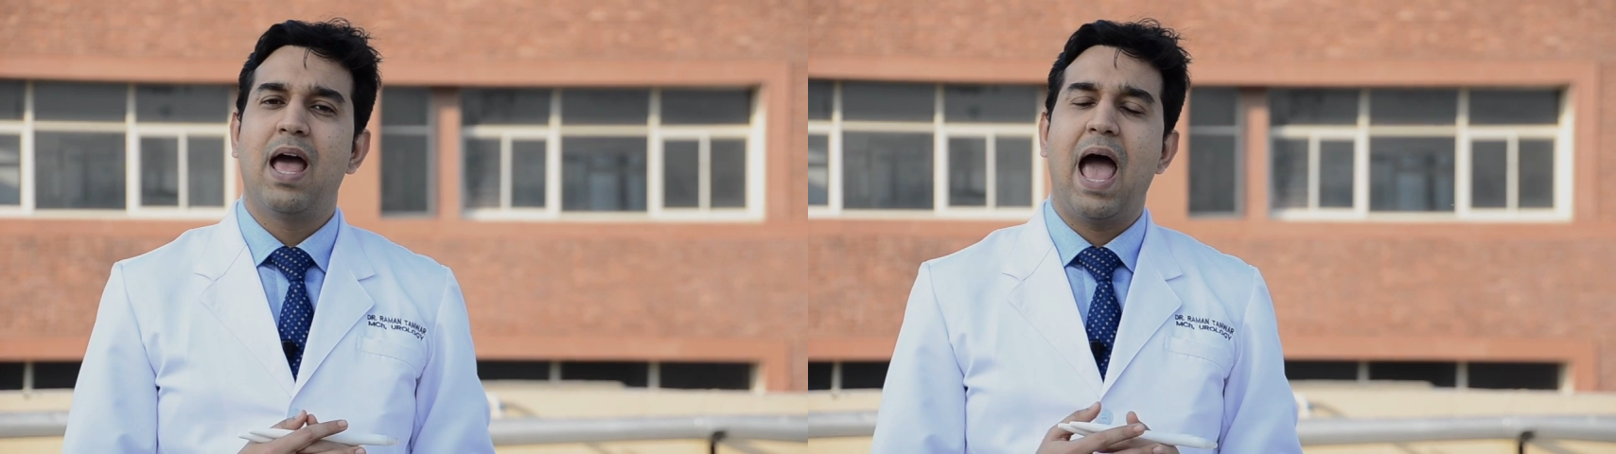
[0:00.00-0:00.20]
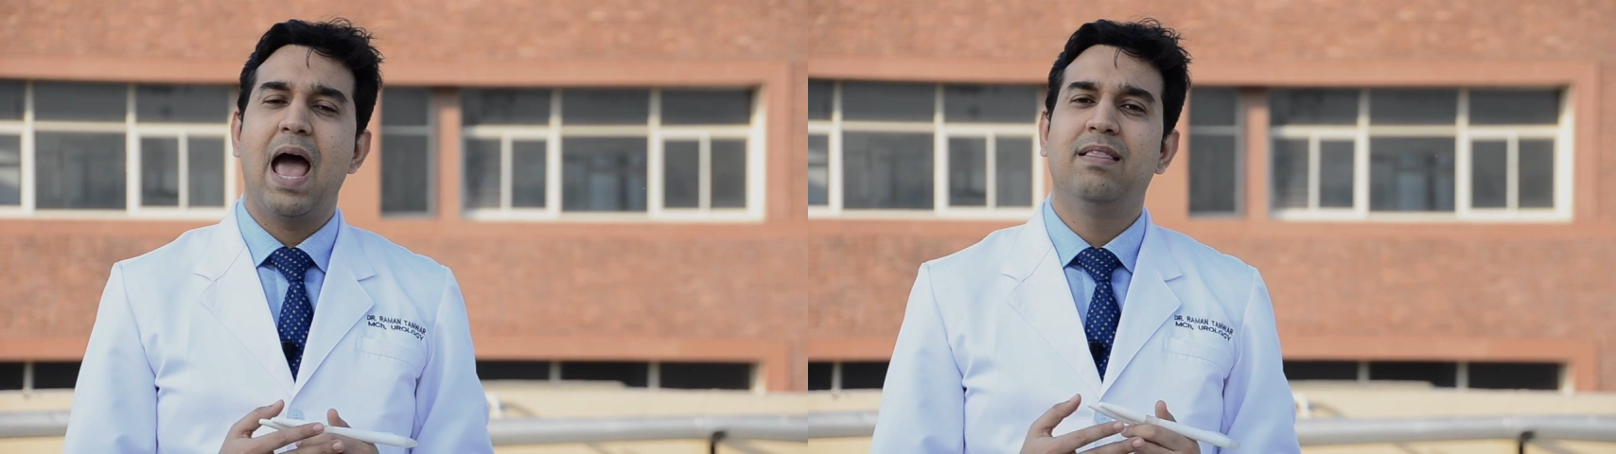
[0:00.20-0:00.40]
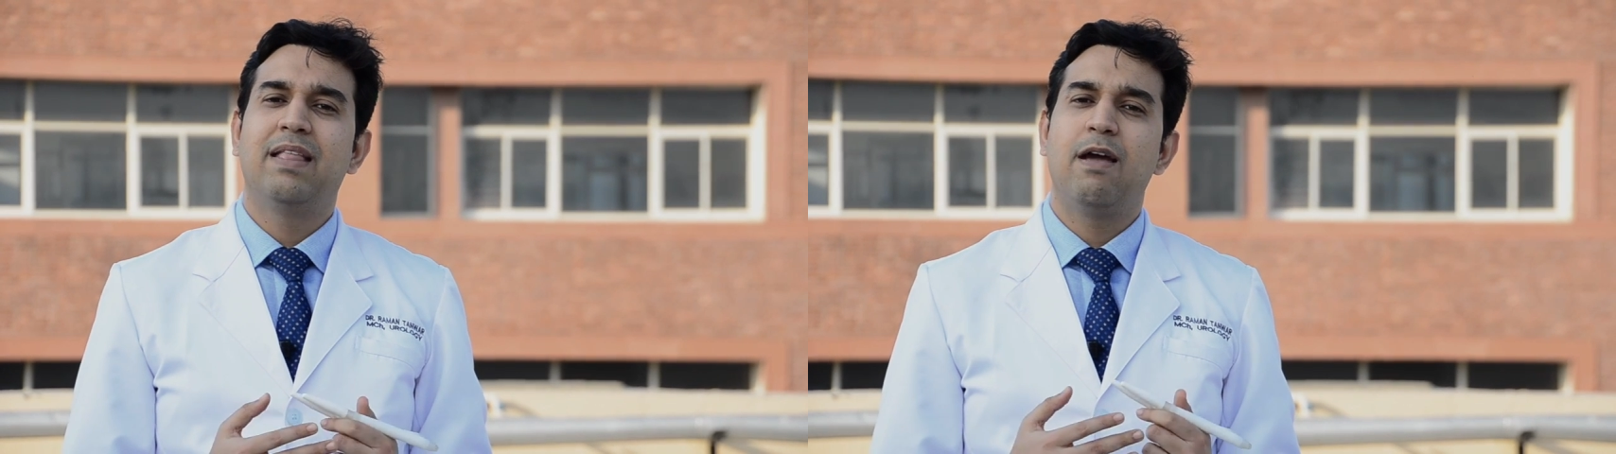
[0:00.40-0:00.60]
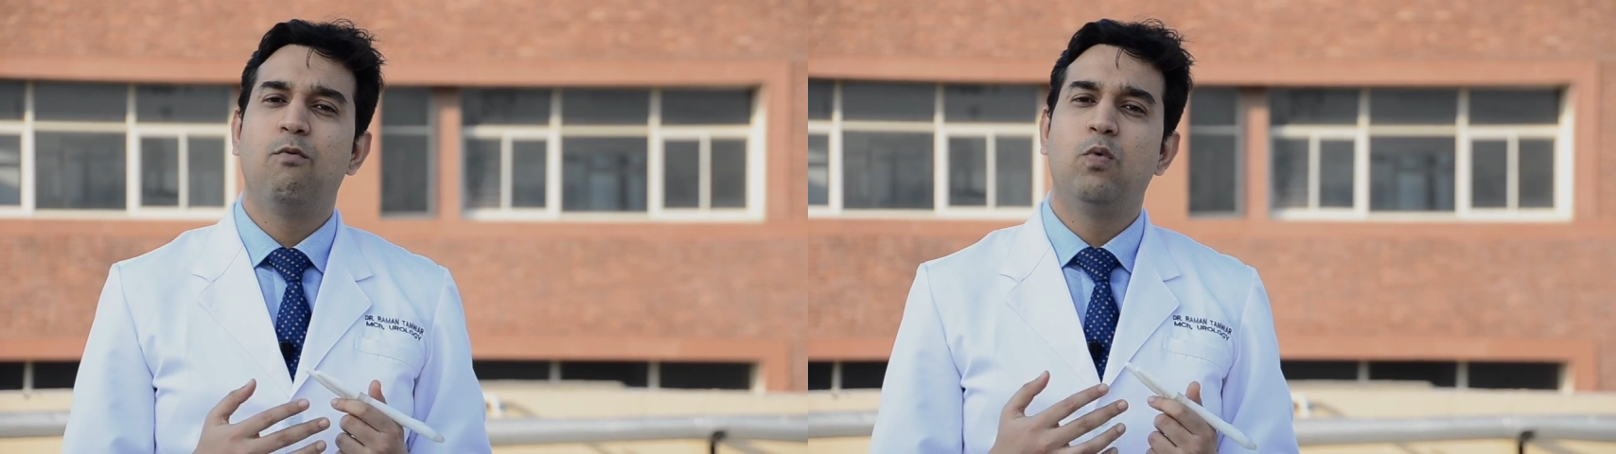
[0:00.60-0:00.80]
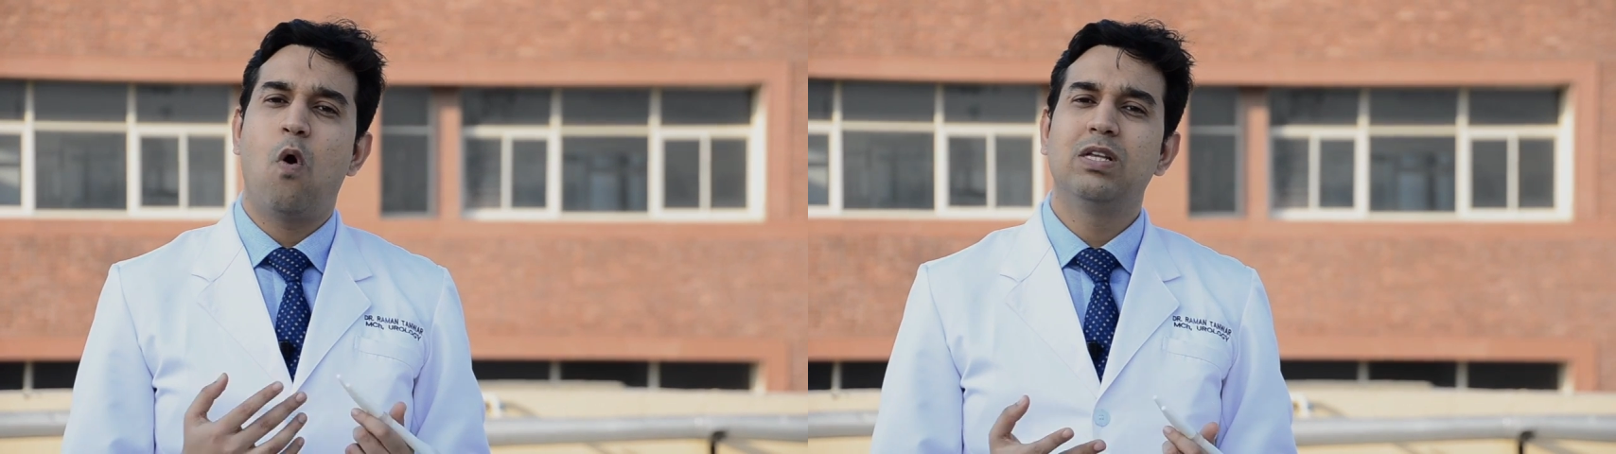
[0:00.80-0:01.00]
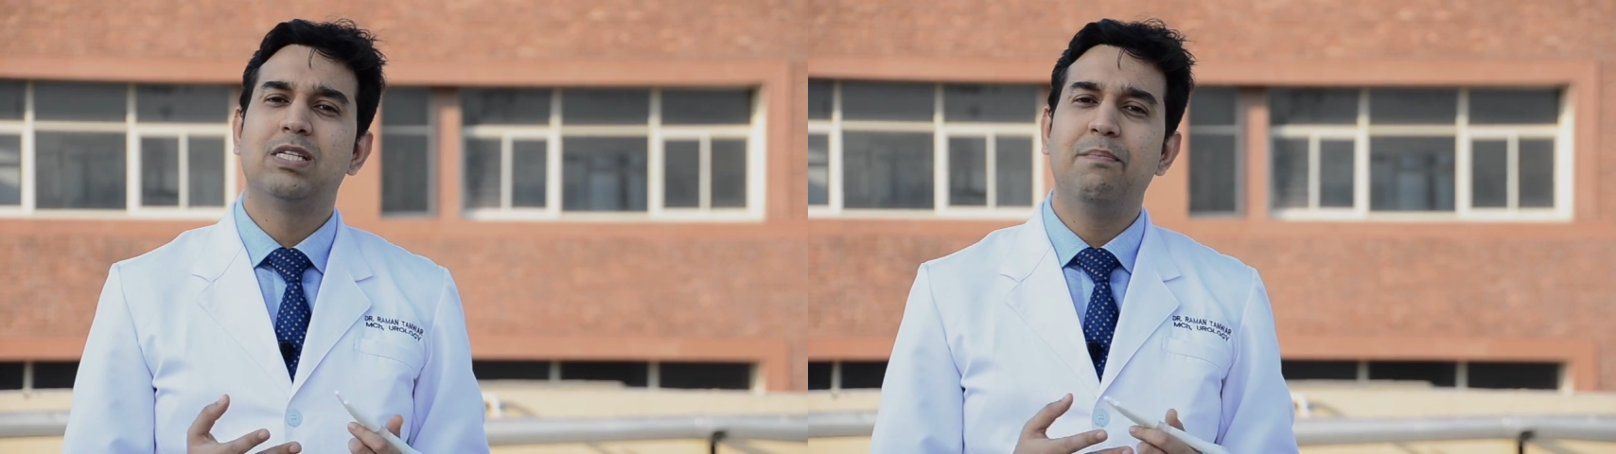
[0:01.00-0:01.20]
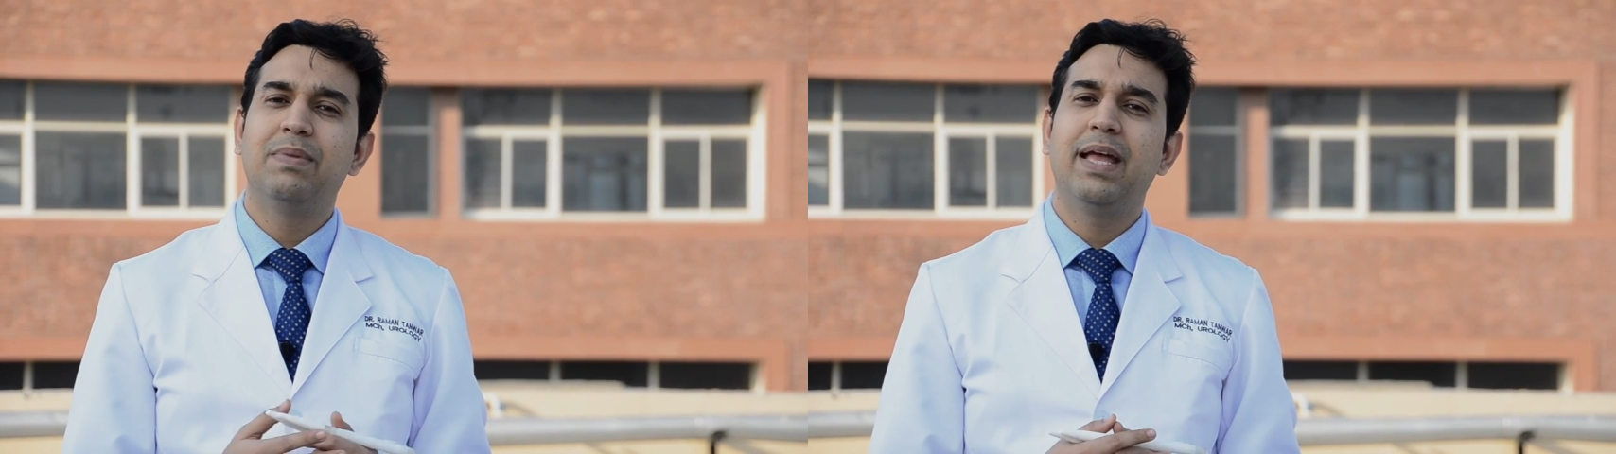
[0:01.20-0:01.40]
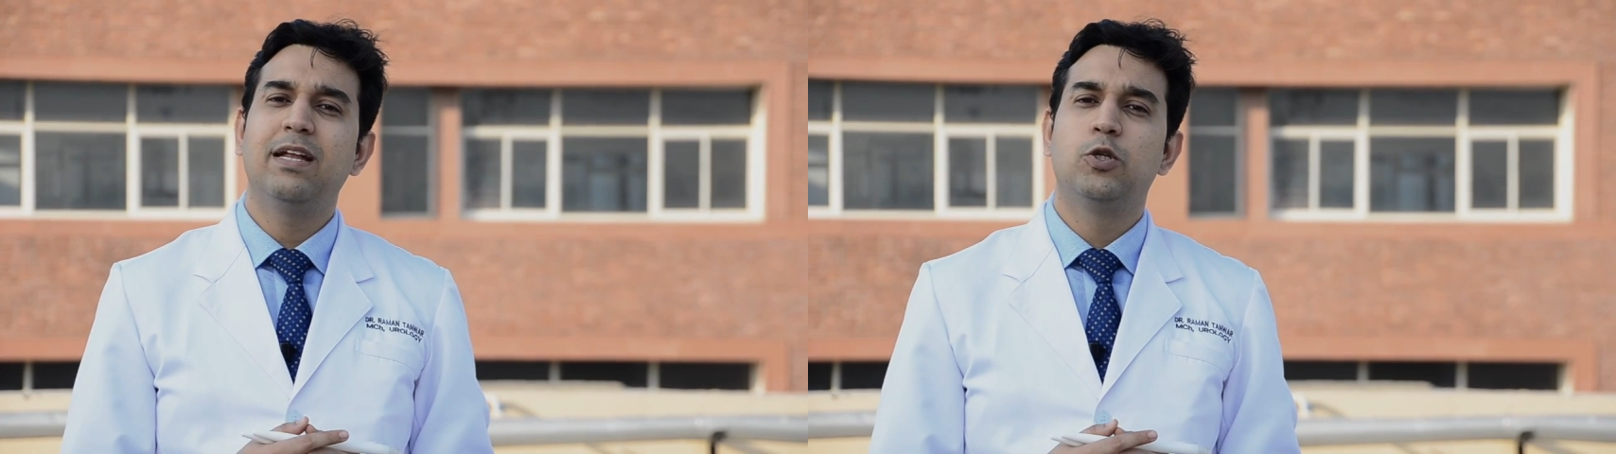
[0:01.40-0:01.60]
and they would want
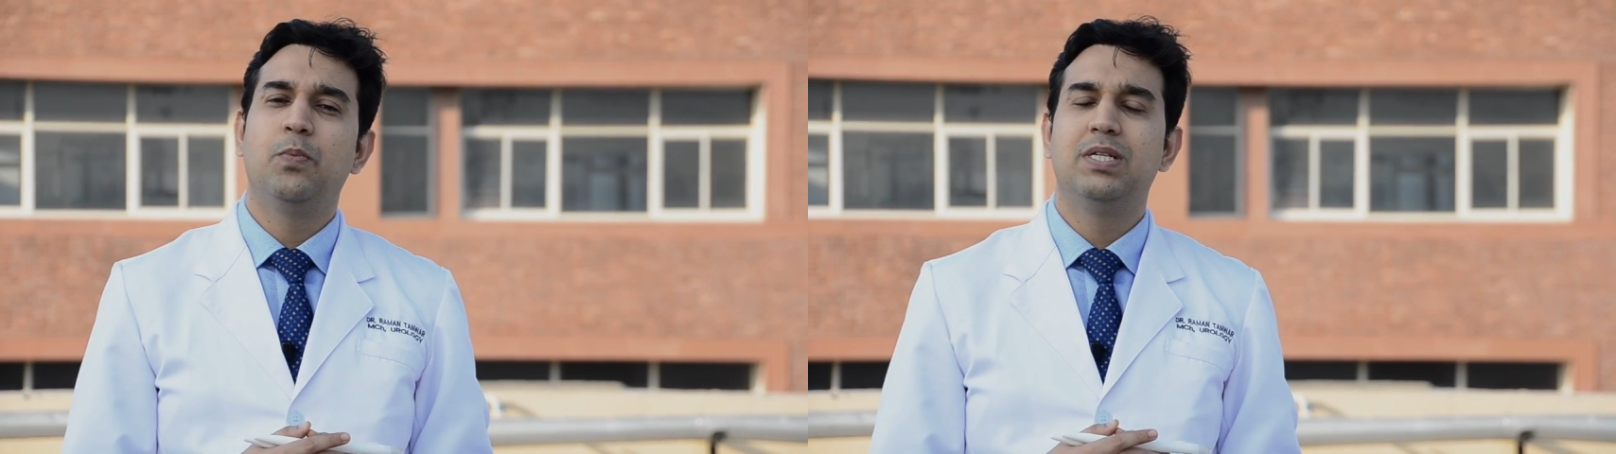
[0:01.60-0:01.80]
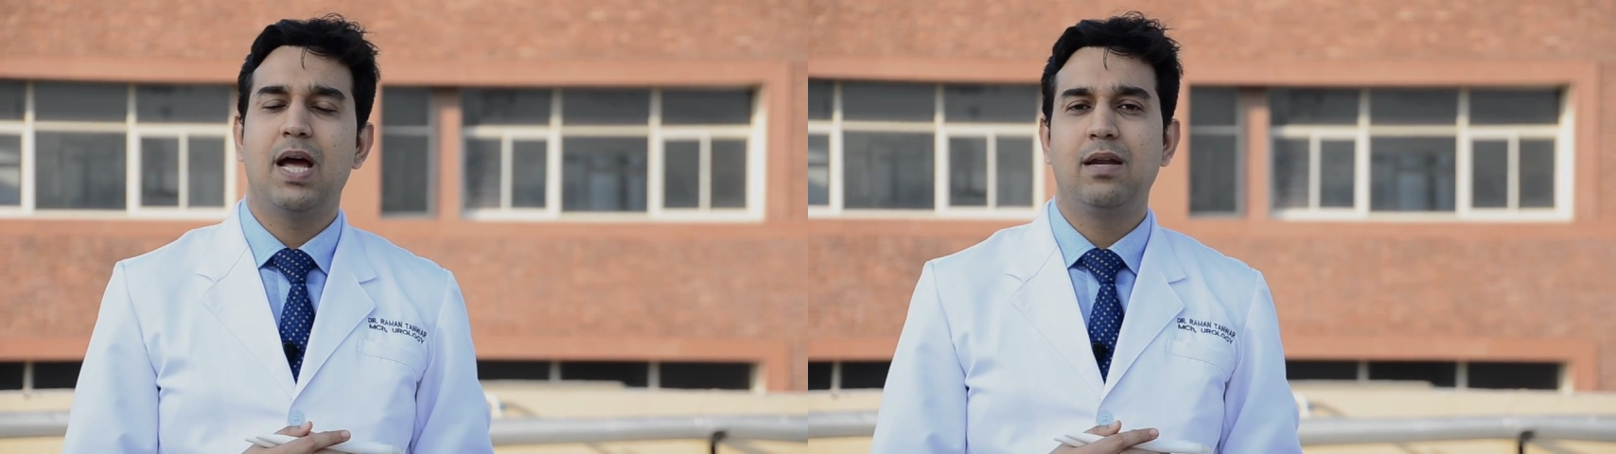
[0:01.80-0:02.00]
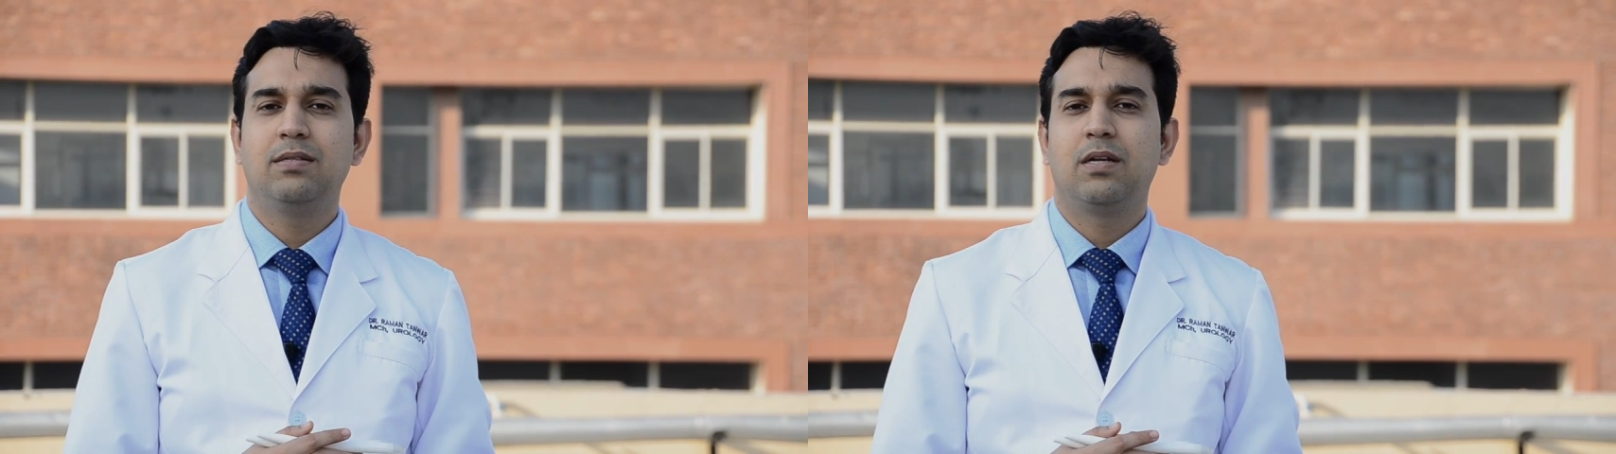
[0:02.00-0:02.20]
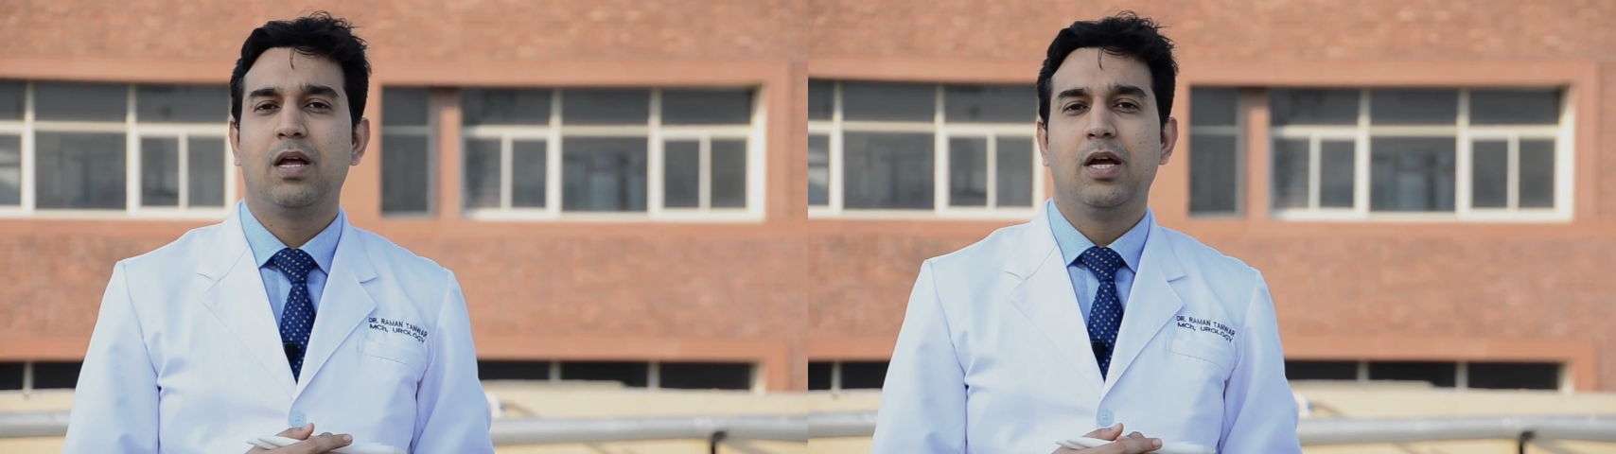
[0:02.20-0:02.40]
something to be done